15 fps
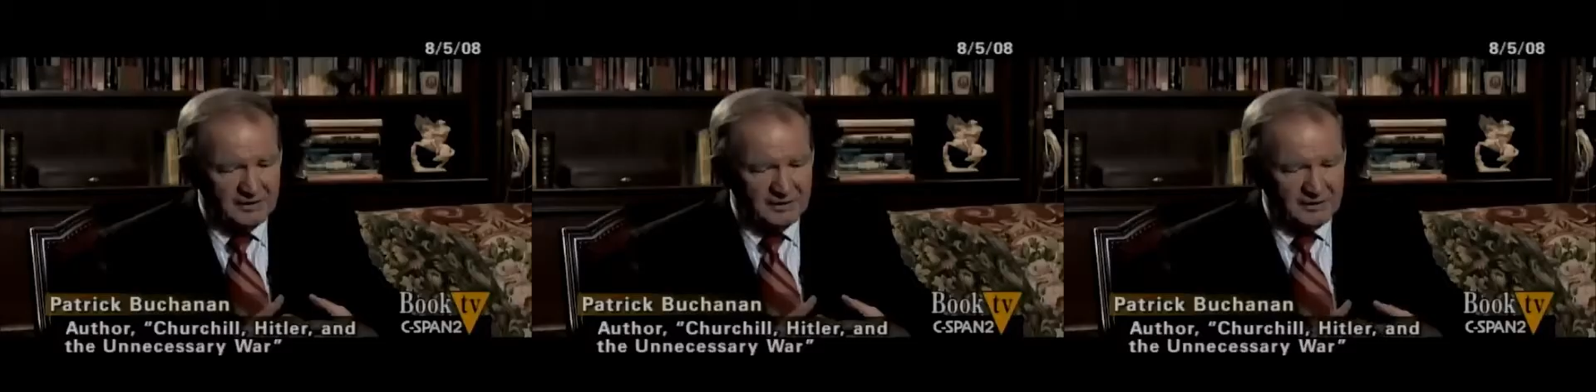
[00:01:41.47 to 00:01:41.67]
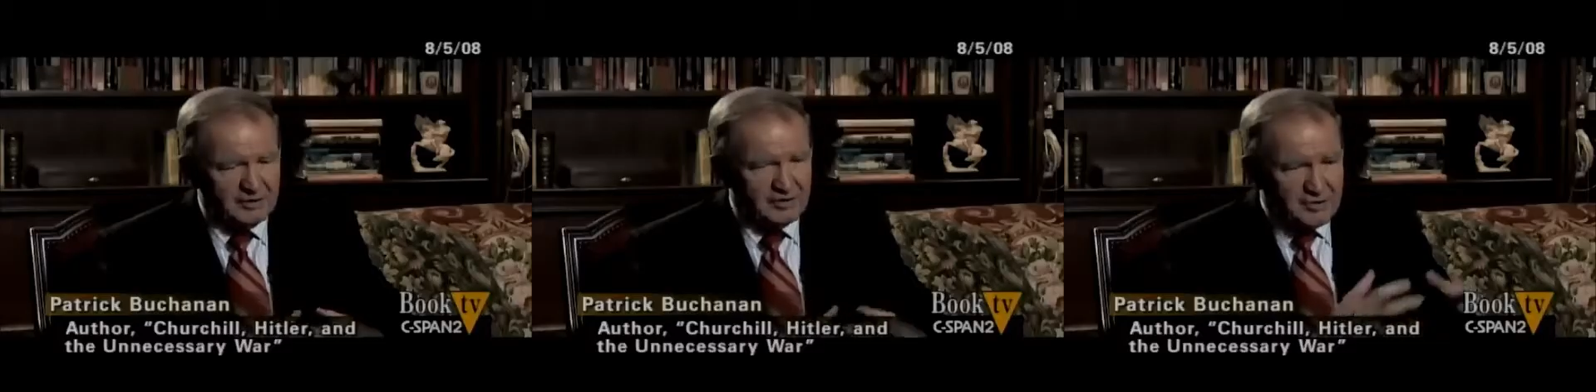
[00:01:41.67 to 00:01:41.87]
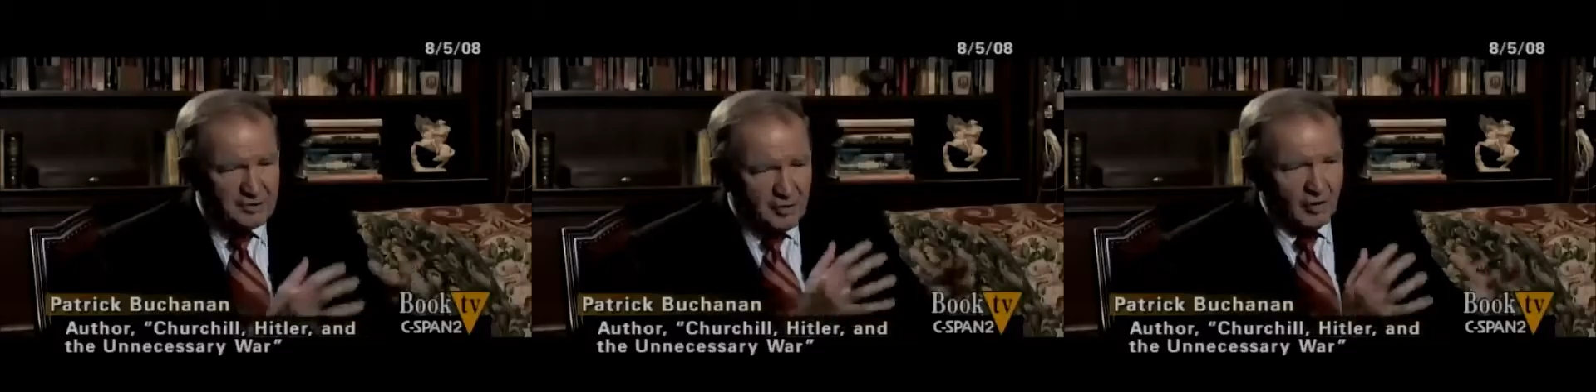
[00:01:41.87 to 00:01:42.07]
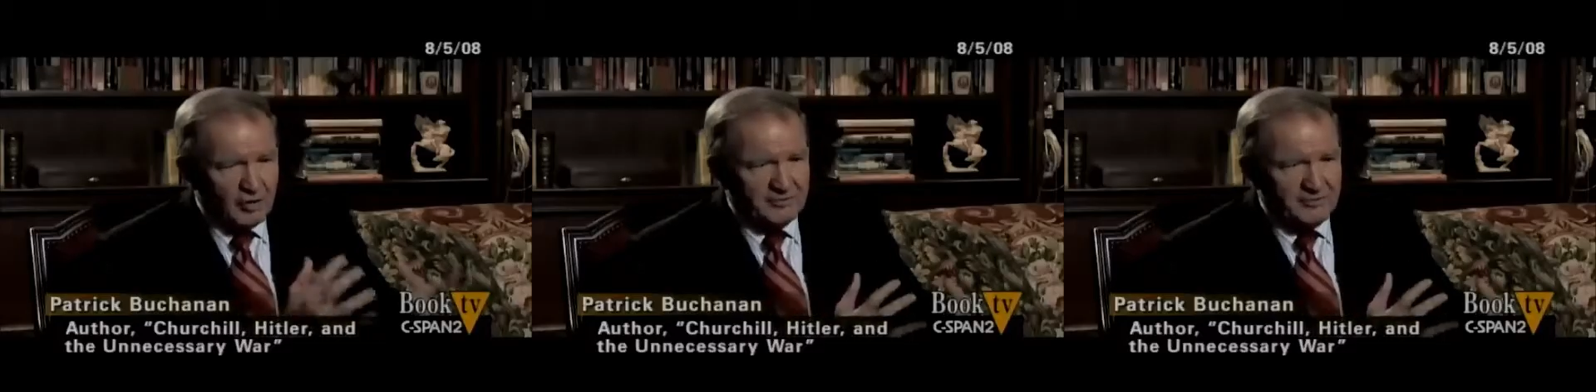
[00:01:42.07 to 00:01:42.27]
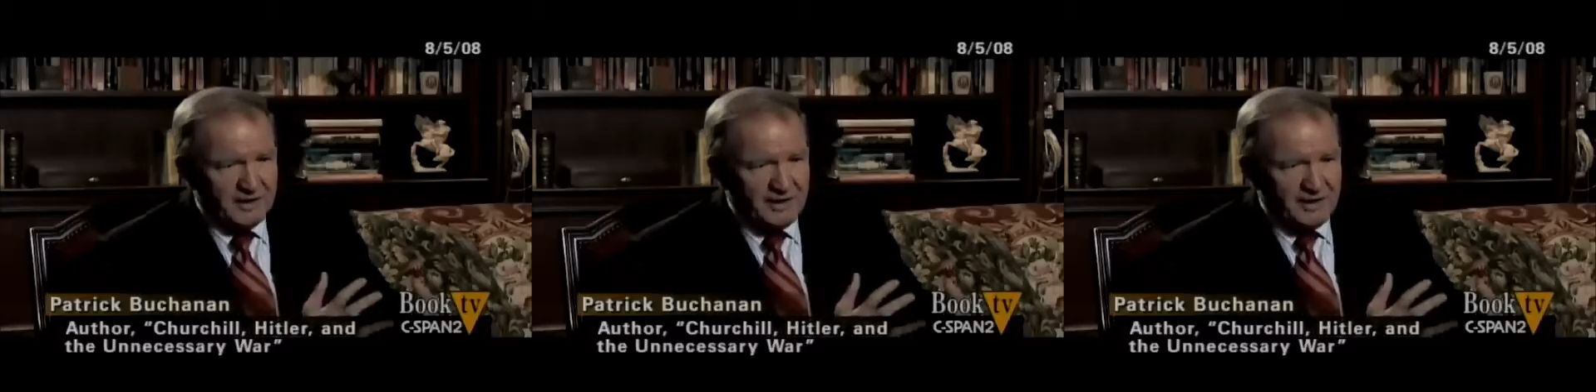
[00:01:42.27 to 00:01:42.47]
control
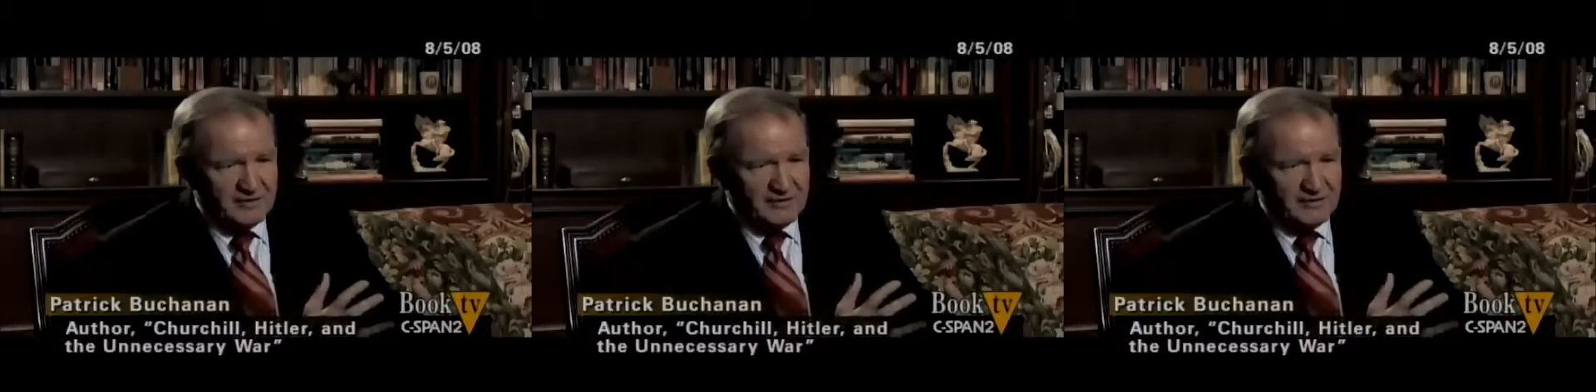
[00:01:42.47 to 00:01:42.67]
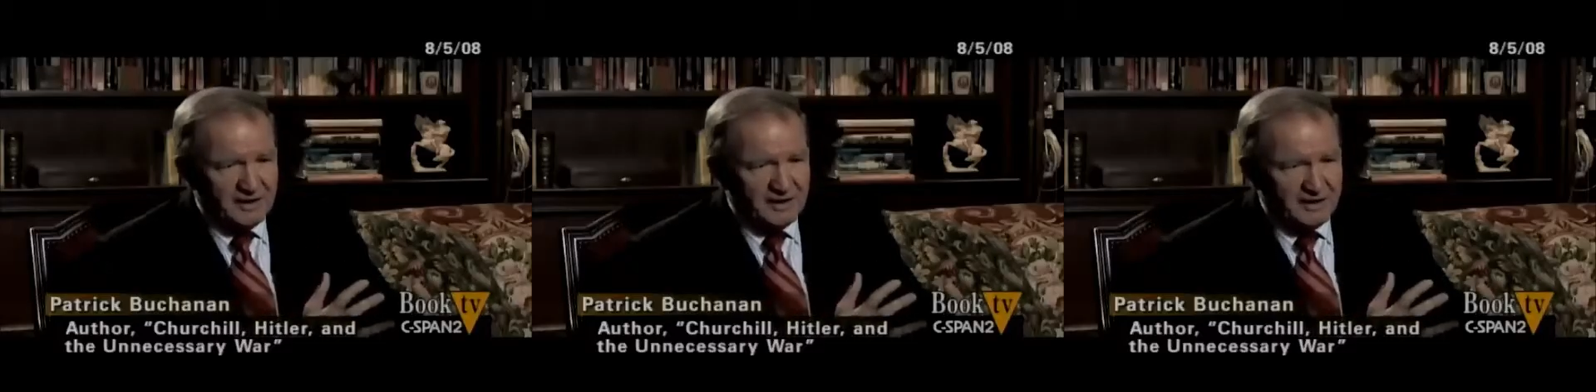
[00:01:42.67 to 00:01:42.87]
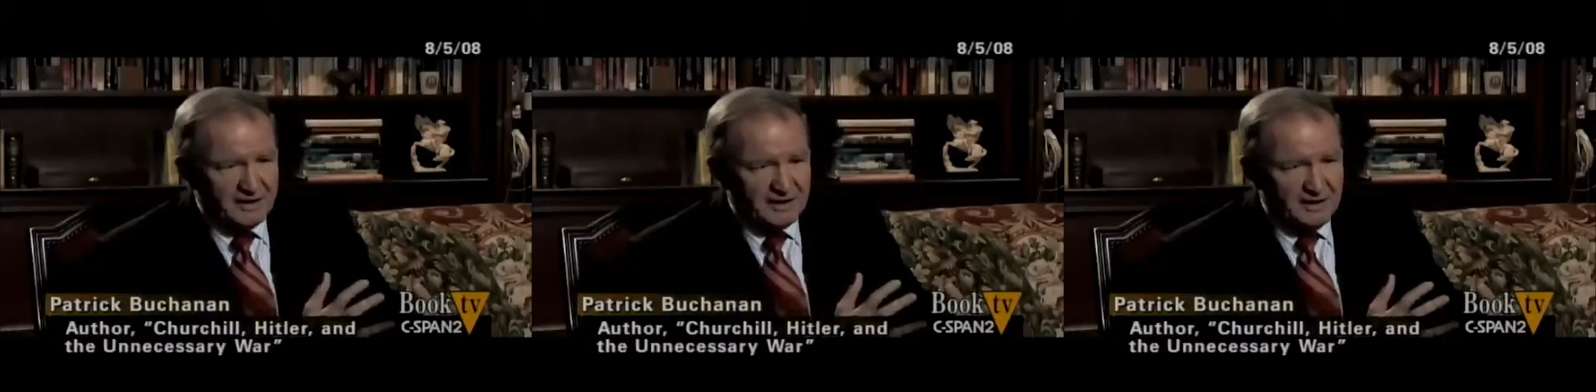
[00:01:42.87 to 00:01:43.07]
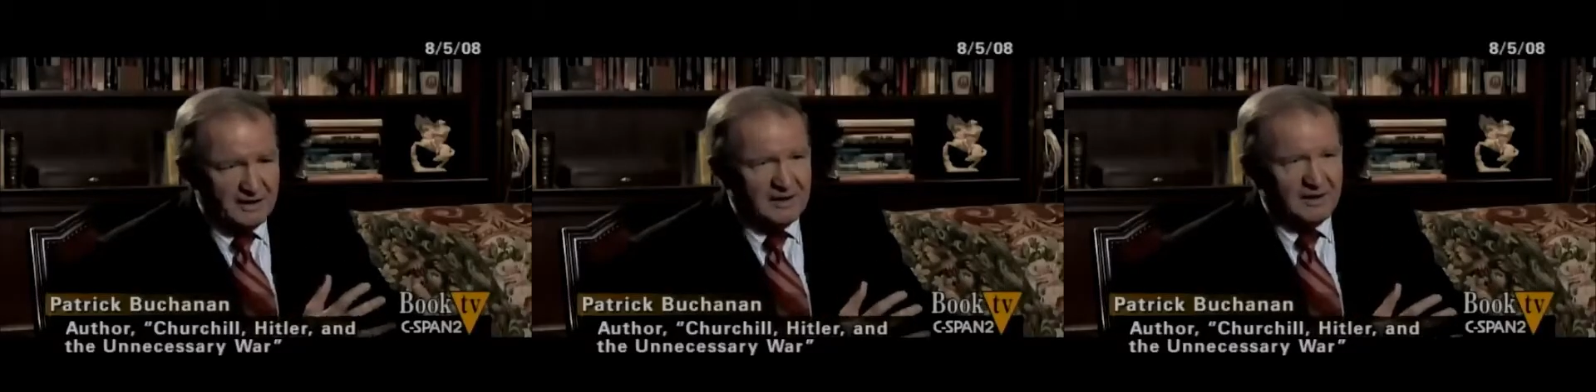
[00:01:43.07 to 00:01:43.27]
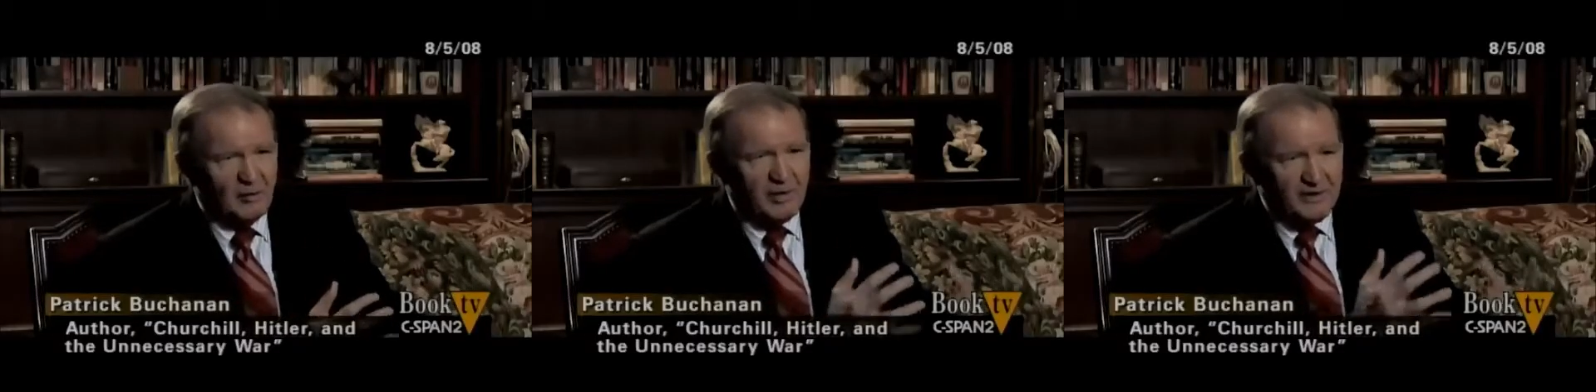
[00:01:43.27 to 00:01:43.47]
of Danzig,
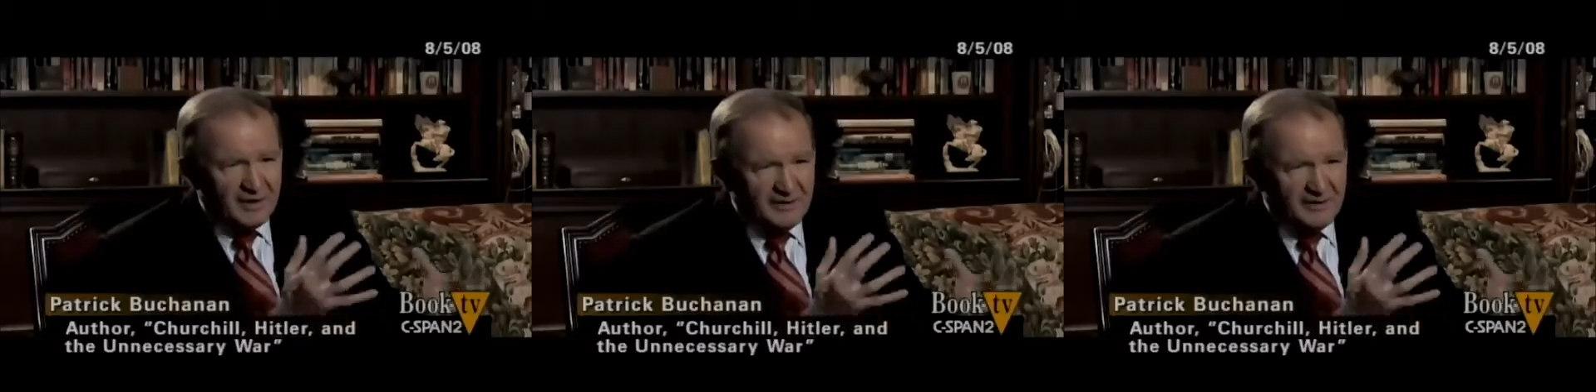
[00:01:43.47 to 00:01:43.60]
where they